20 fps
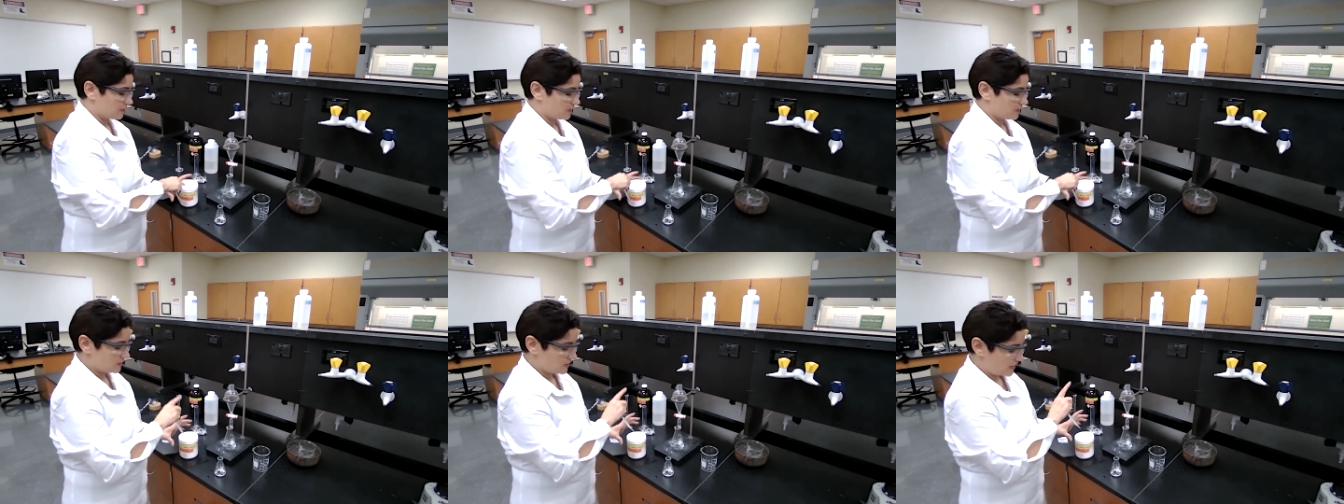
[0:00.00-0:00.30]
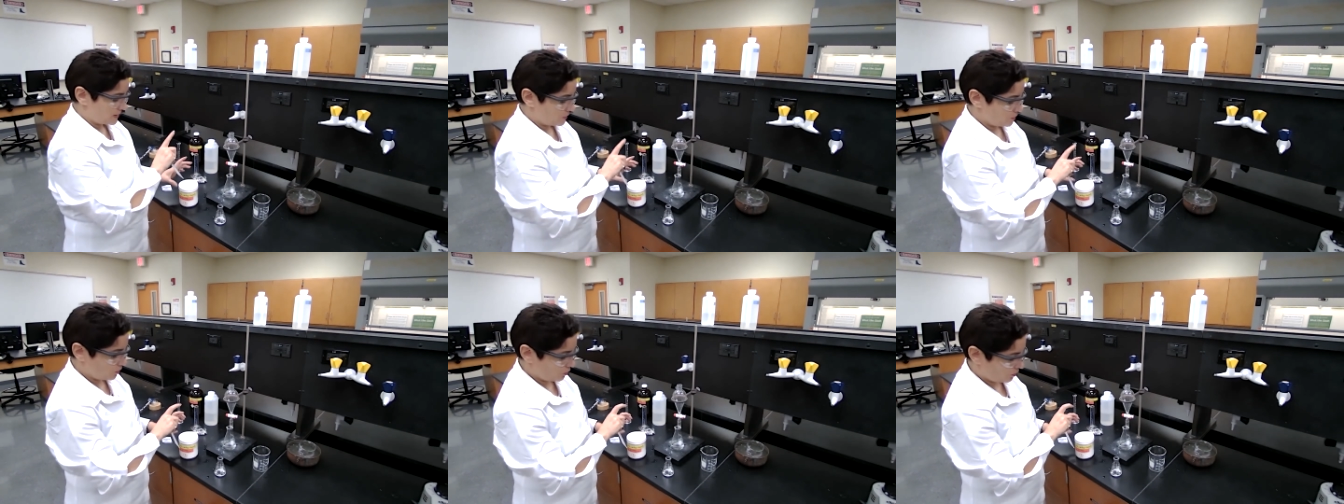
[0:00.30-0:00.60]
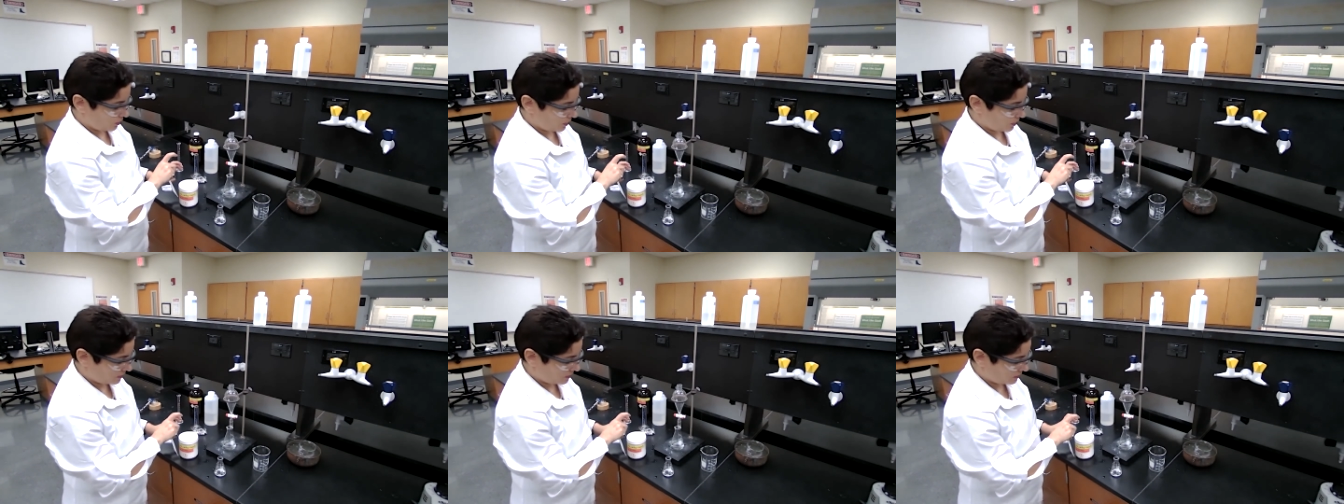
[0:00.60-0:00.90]
because I don't
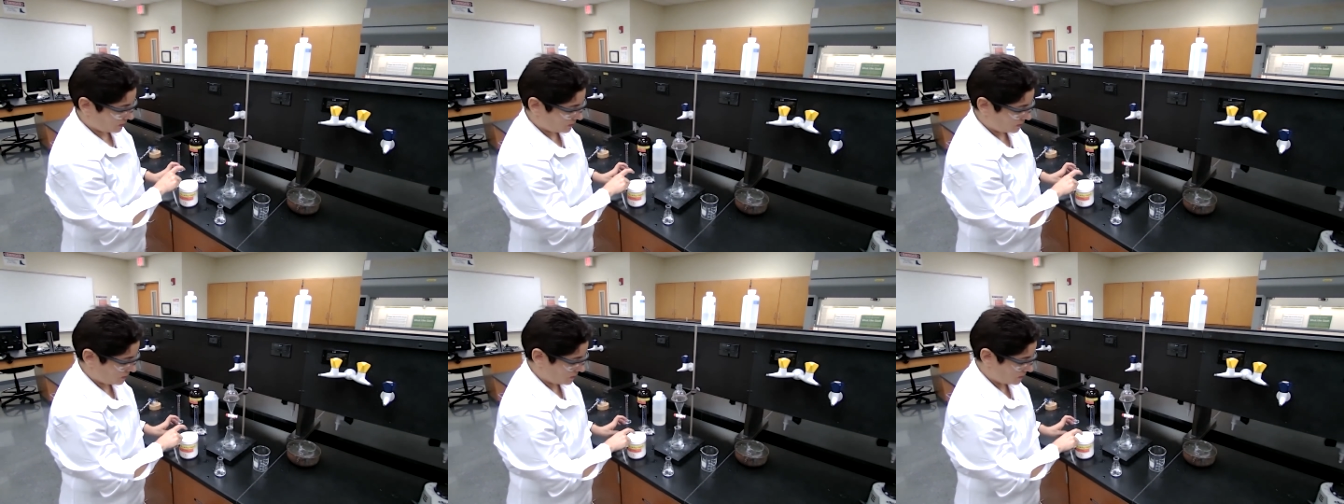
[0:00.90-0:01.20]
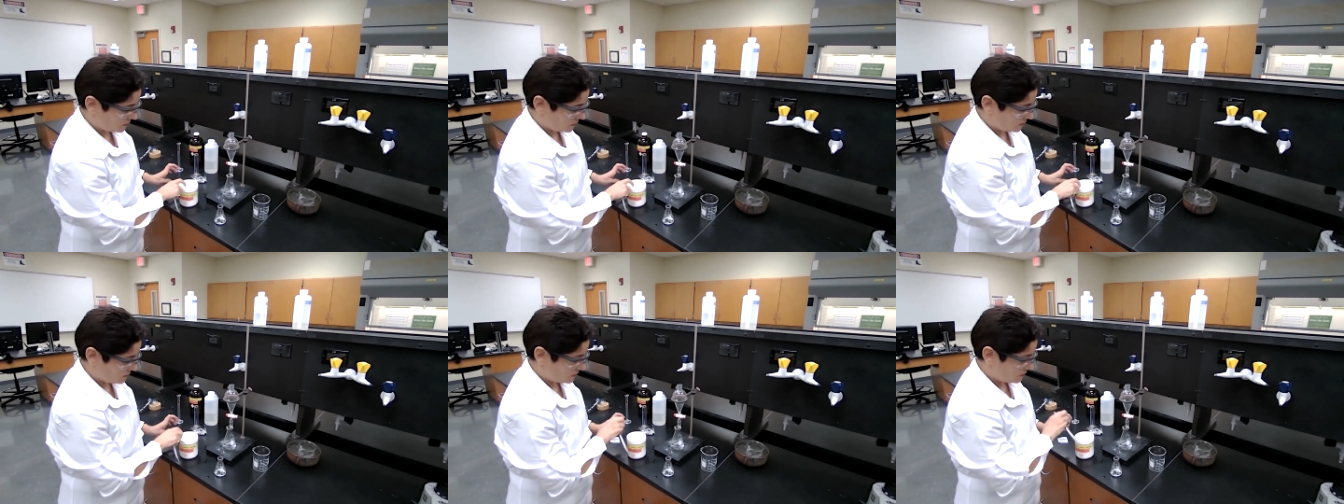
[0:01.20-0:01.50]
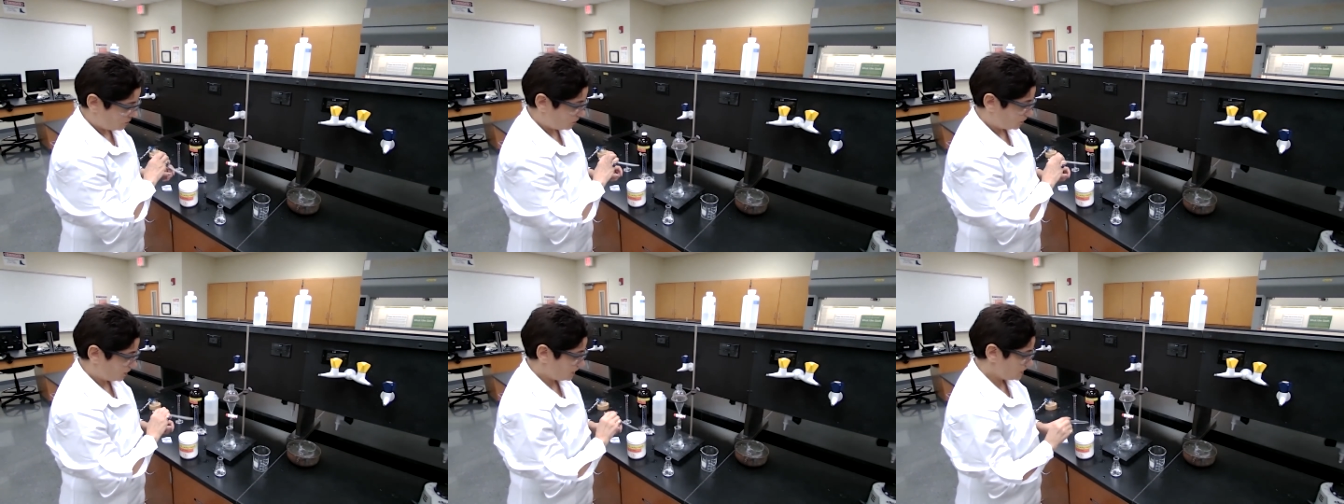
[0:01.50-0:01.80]
want
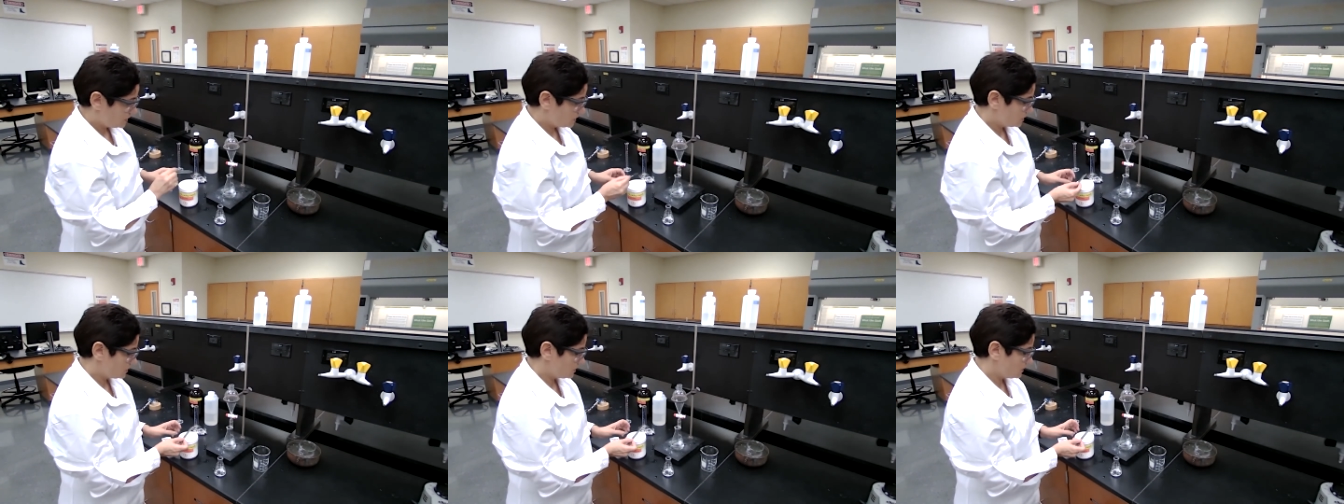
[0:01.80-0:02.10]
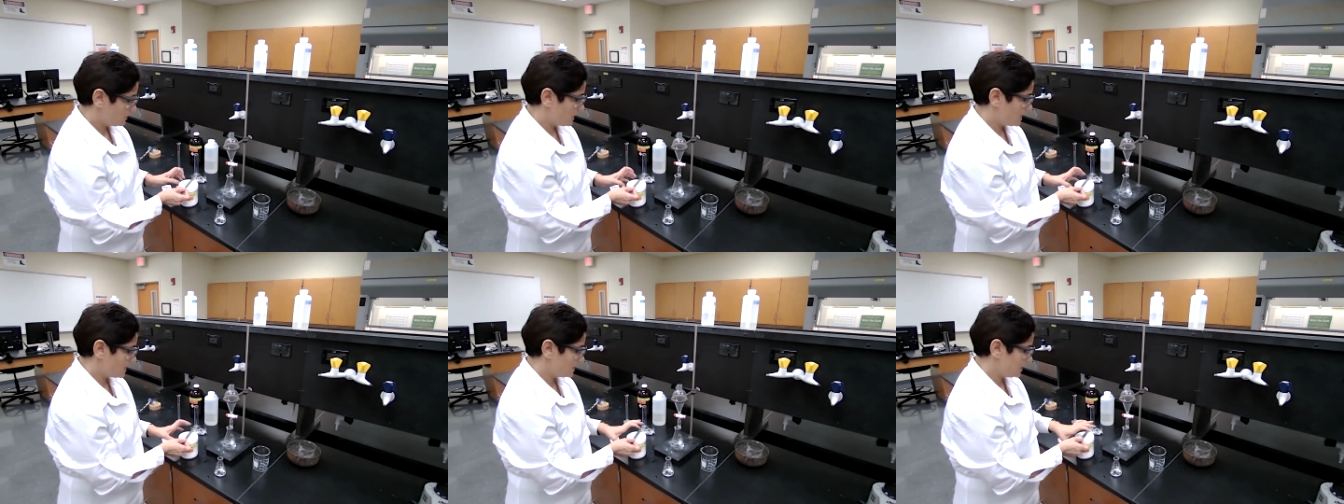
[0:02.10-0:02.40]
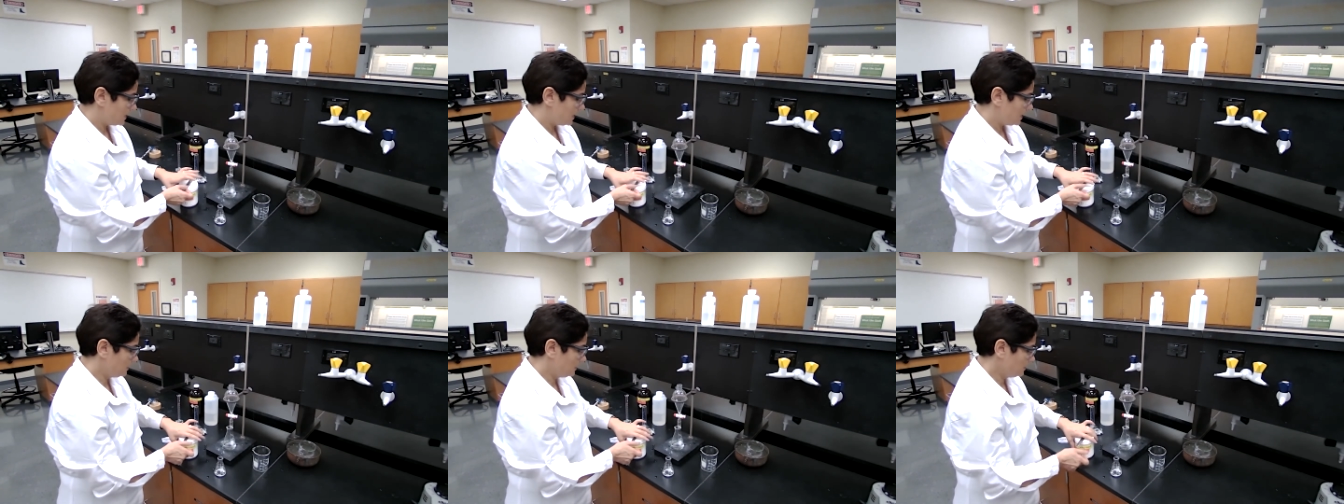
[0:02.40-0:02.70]
moisture to
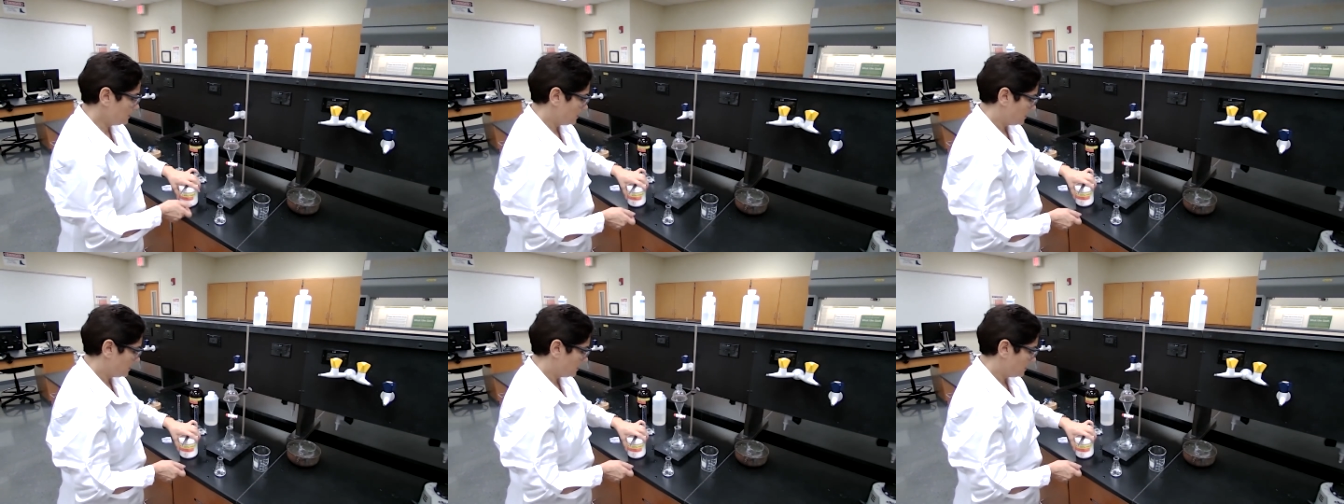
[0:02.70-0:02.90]
get in.